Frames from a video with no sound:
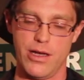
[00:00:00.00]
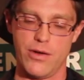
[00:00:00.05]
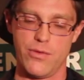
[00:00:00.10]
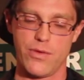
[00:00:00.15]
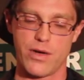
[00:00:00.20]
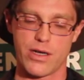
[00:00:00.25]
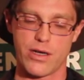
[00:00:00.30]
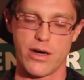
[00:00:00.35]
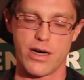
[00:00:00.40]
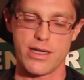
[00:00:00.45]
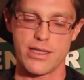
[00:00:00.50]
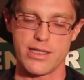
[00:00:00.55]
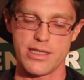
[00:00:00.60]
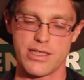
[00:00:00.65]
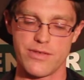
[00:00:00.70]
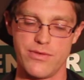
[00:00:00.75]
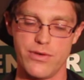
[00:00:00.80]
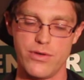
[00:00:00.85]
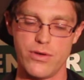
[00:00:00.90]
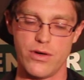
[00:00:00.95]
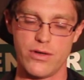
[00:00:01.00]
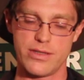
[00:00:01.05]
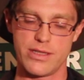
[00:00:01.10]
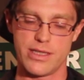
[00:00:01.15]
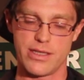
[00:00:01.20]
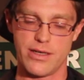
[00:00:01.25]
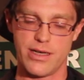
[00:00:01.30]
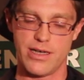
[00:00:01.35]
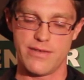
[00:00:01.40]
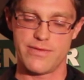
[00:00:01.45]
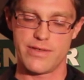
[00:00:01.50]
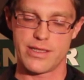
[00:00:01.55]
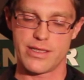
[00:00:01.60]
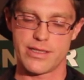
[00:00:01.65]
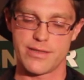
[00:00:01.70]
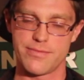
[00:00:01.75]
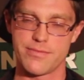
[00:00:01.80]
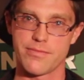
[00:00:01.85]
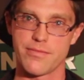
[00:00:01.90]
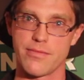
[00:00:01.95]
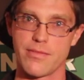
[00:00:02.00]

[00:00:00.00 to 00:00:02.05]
regardless of who holds the office.